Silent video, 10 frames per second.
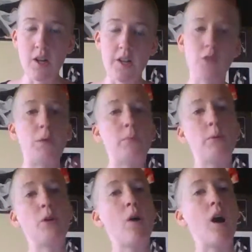So people
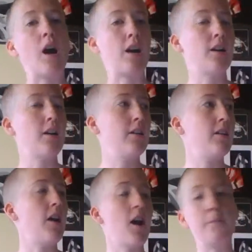who are
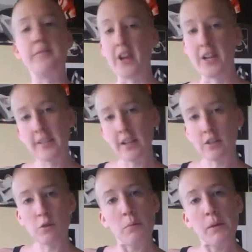very
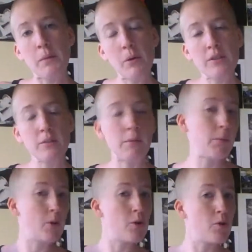sexual people to people
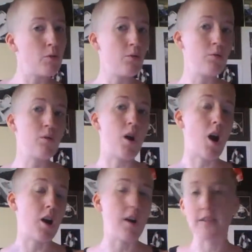who are
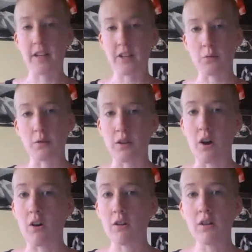not sexual at
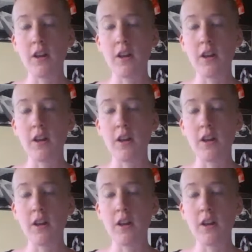all,